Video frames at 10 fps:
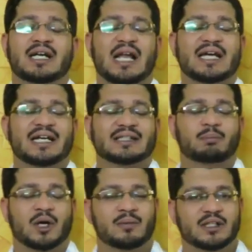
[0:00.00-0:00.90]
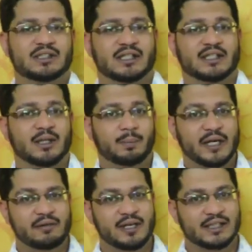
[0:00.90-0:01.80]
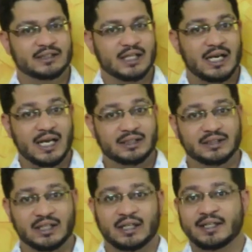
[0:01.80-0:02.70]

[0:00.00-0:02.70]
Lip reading: Like I promised in the previous lecture,